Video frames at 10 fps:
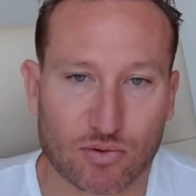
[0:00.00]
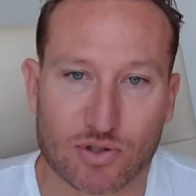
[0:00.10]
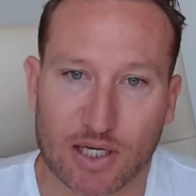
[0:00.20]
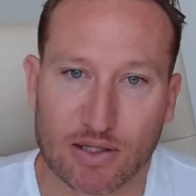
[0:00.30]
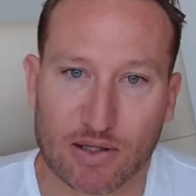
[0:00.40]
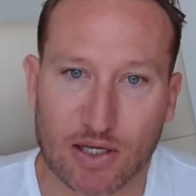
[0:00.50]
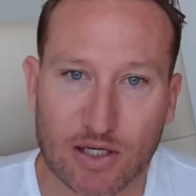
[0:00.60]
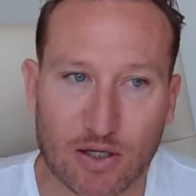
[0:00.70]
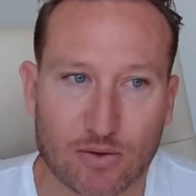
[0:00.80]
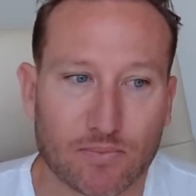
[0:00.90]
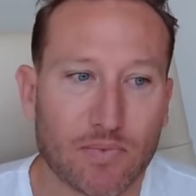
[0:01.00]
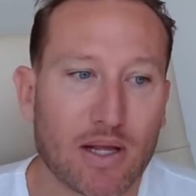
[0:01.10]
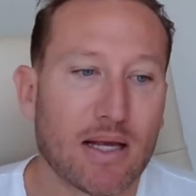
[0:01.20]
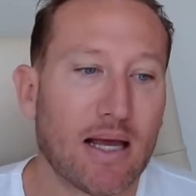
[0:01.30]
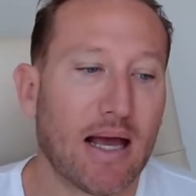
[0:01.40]
rules in the E U.
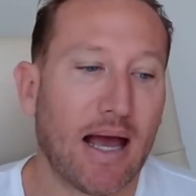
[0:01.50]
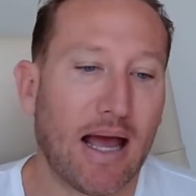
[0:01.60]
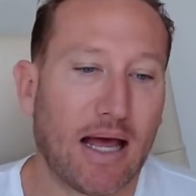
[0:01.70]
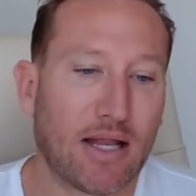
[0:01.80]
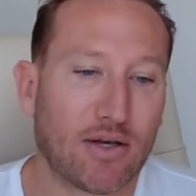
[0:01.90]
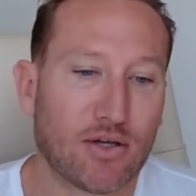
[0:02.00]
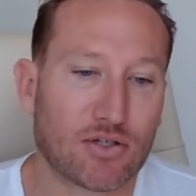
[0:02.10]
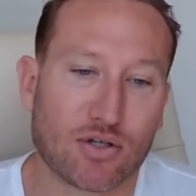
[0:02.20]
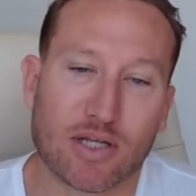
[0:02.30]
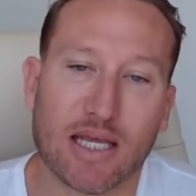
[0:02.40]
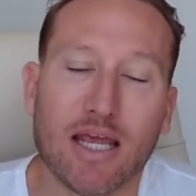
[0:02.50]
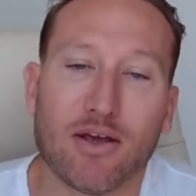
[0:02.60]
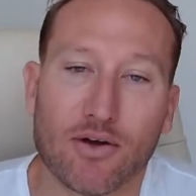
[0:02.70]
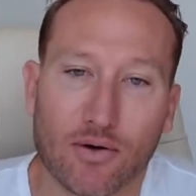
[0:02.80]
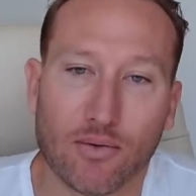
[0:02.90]
And so the E
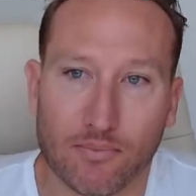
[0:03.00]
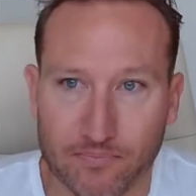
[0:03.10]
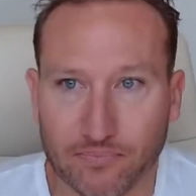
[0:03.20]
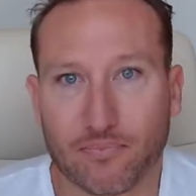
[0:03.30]
U,